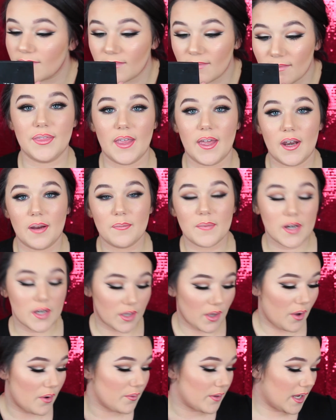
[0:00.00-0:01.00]
And then I'm going
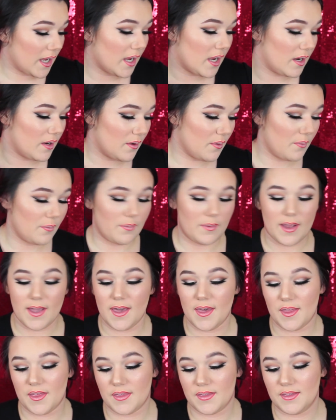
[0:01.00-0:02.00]
to go in
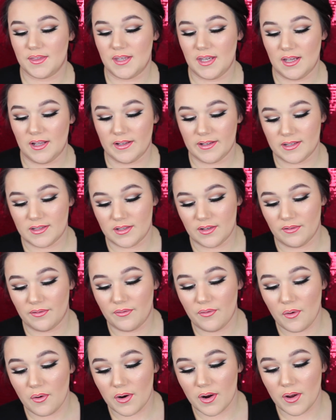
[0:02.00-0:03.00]
with the
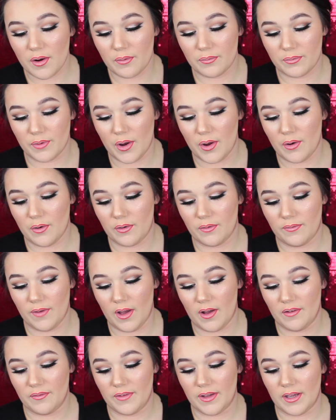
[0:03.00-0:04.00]
Sephora Rogue
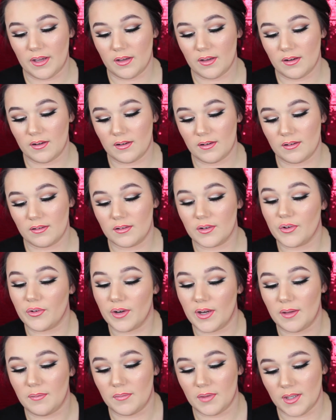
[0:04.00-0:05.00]
Velvet
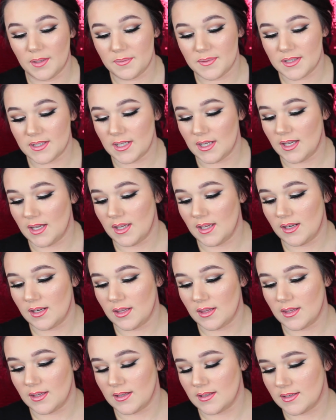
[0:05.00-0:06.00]
Cream Lip
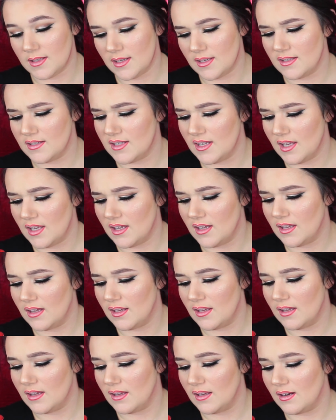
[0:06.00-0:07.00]
Stain. This is
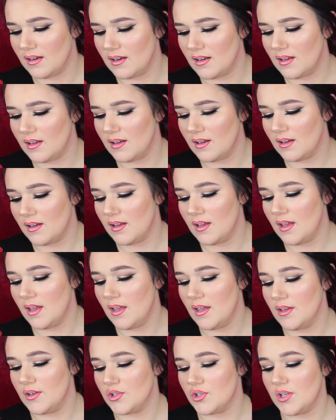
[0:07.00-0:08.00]
in
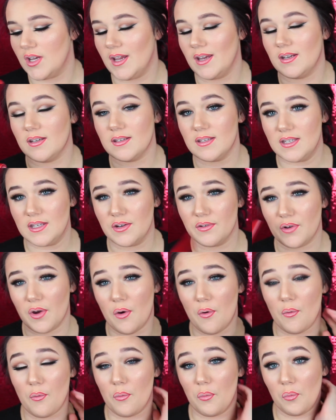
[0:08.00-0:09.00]
shade
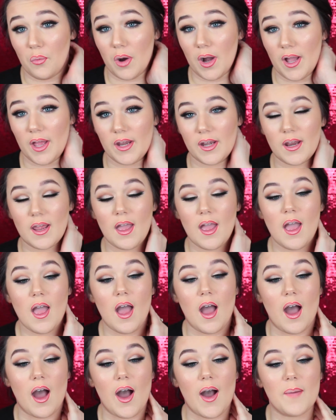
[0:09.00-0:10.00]
01.
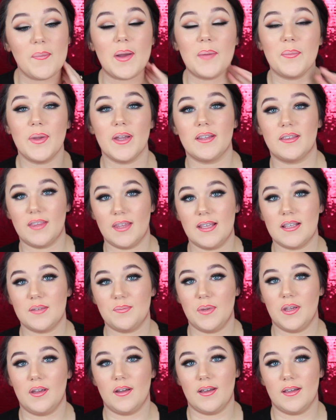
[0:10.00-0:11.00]
I picked this
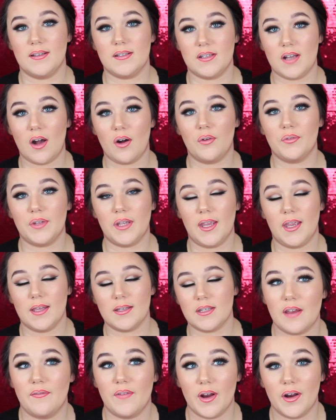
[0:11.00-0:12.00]
because not only
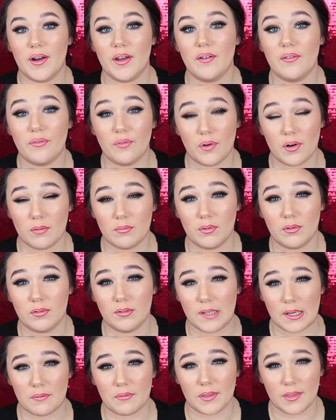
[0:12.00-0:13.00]
is it a very affordable
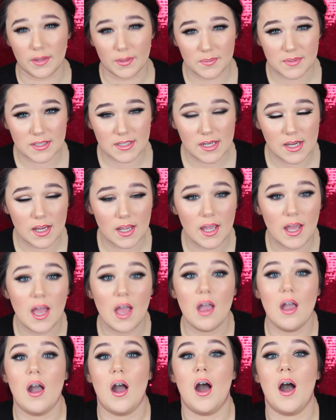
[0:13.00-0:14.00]
liquid lipstick,
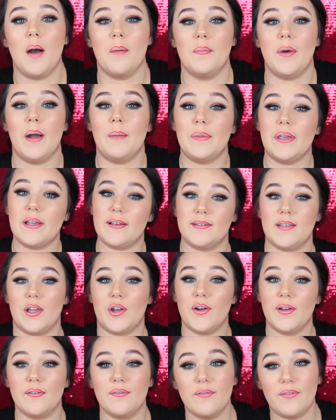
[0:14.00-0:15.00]
but because I
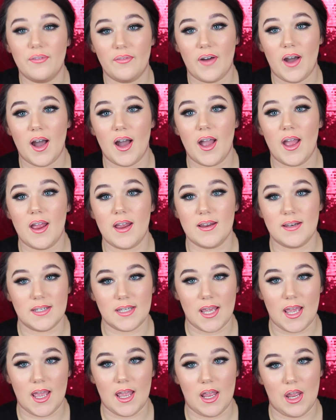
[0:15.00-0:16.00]
couldn't
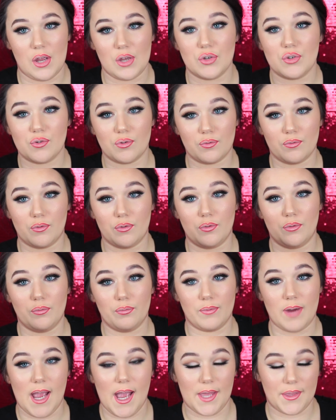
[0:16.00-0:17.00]
find a true
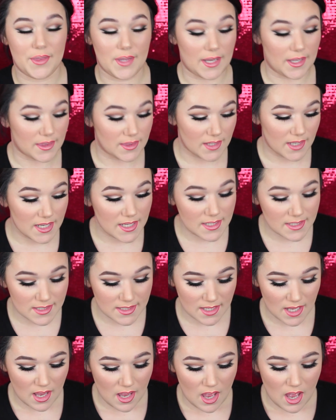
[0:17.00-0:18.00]
red like
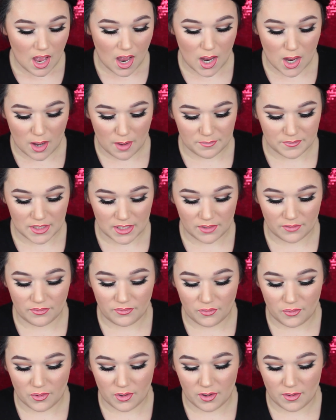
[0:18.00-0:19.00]
this in a
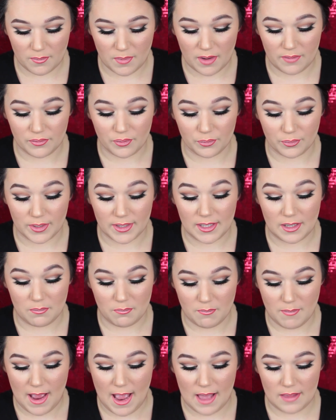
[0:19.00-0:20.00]
form of a really
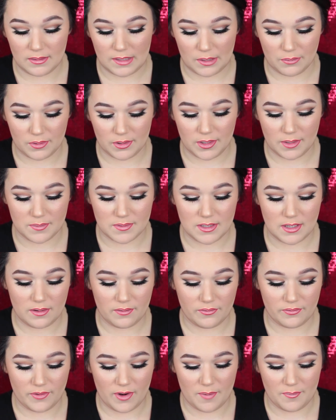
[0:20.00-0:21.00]
matte liquid lipstick
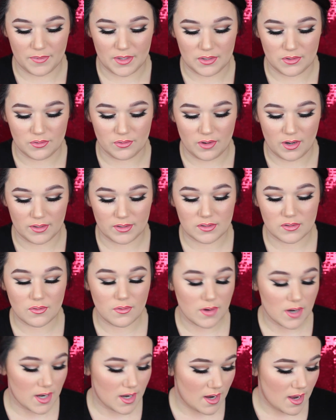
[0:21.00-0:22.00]
from the
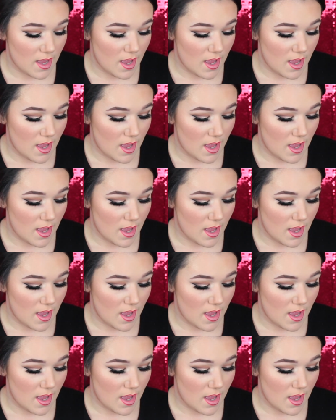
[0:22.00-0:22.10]
drugstore.